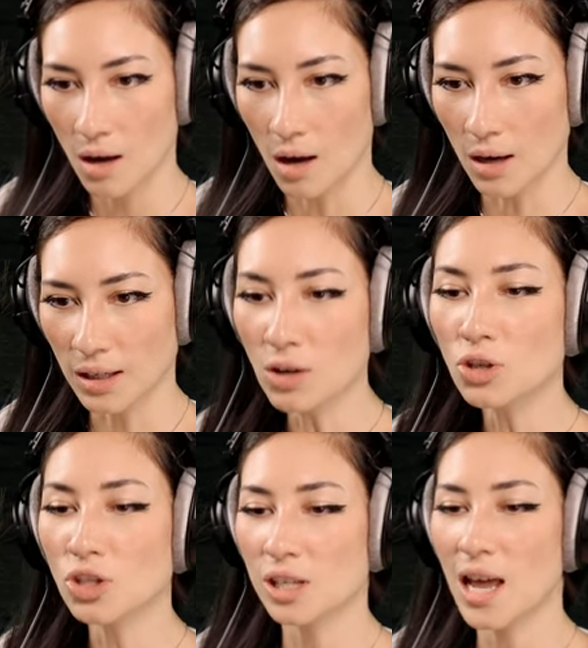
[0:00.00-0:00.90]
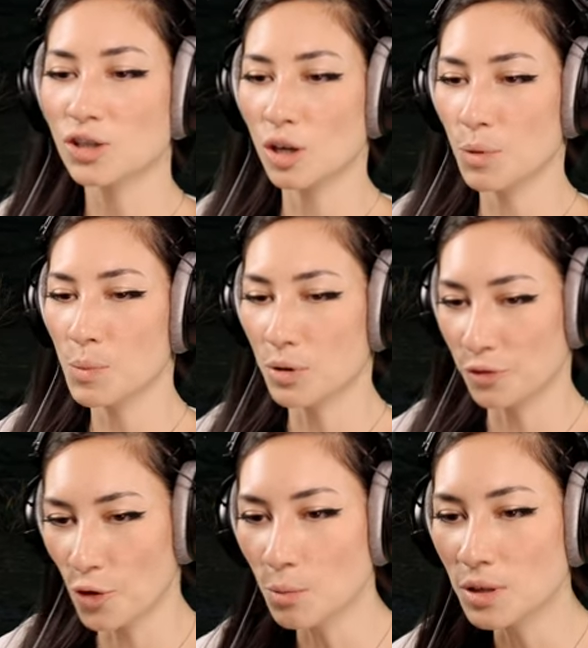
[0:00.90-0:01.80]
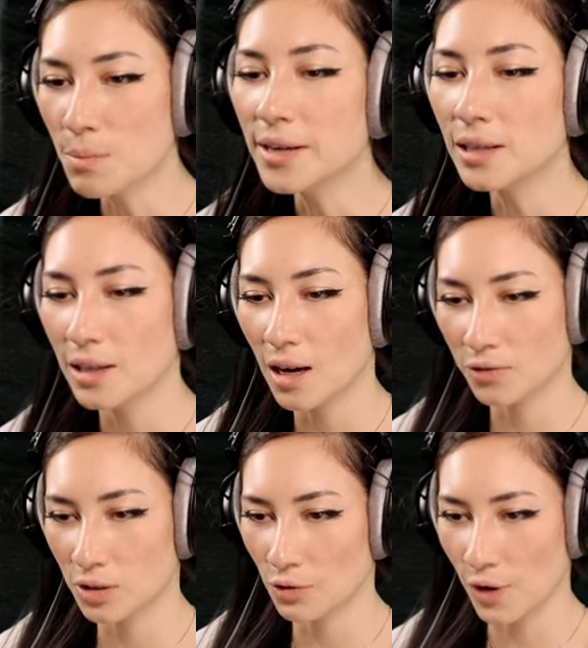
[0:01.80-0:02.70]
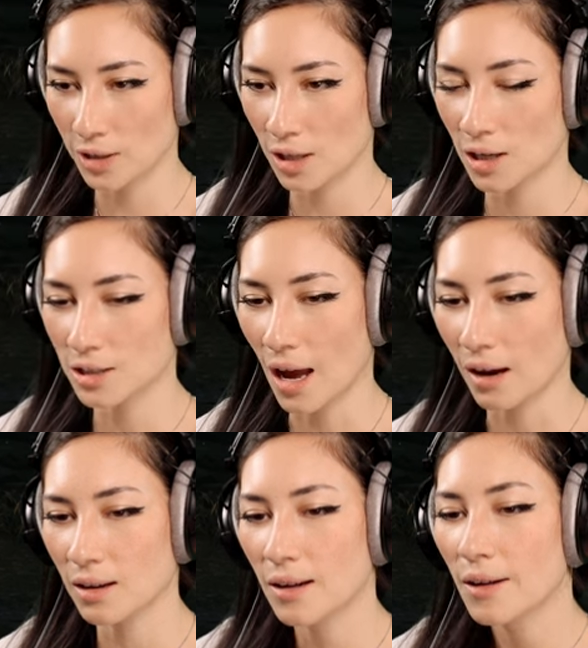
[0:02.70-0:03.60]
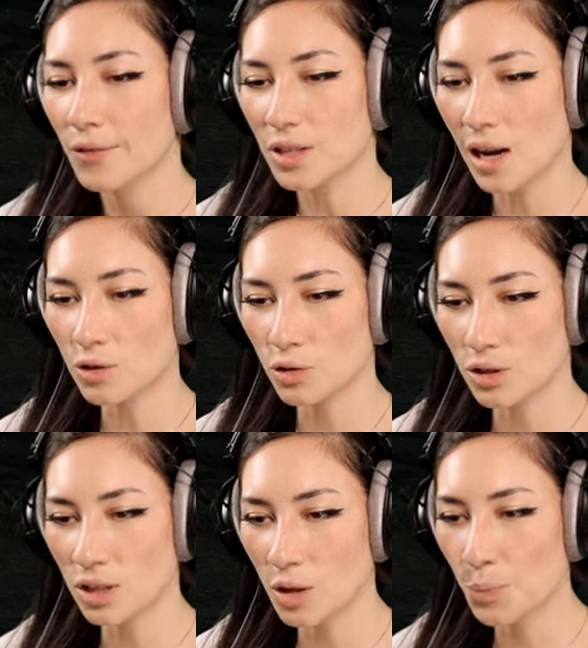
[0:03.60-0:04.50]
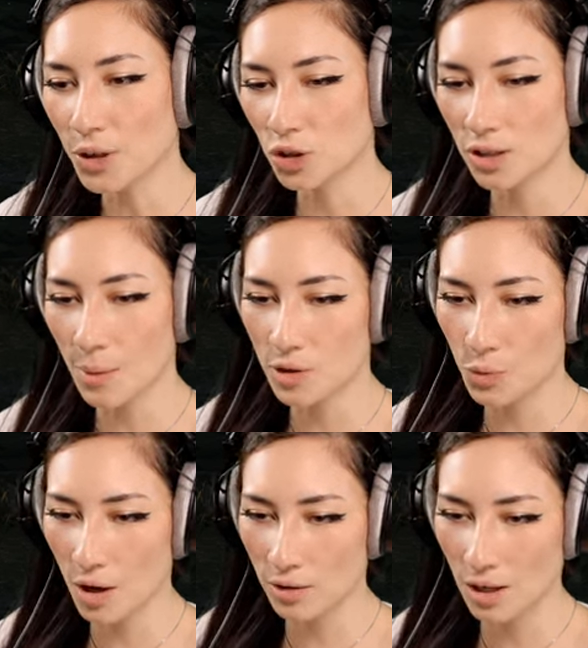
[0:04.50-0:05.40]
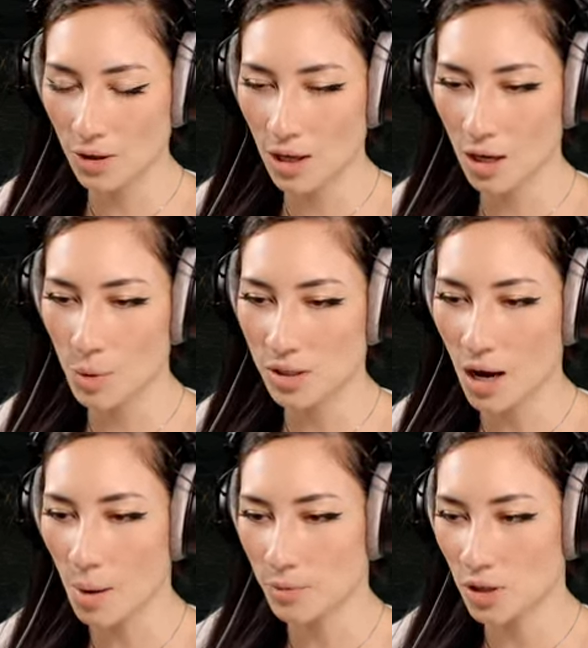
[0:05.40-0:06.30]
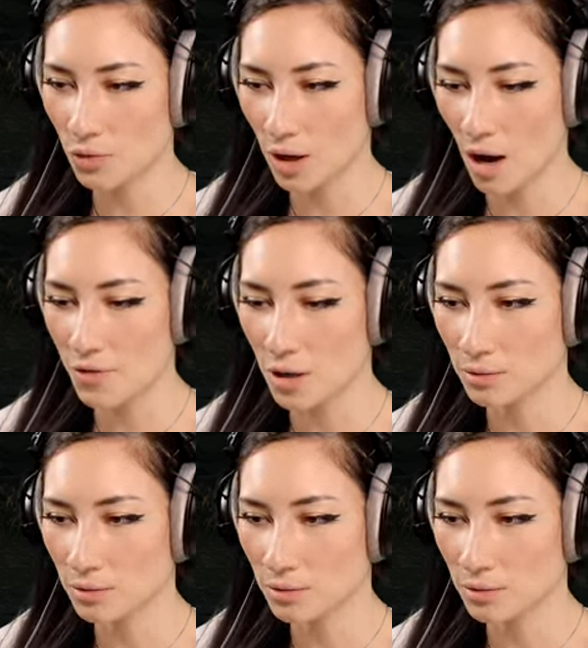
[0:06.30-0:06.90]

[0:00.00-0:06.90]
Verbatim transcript: A counter slash can be performed immediately after deflecting an attack. This allows you to deal posture damage without giving the enemy time to recover.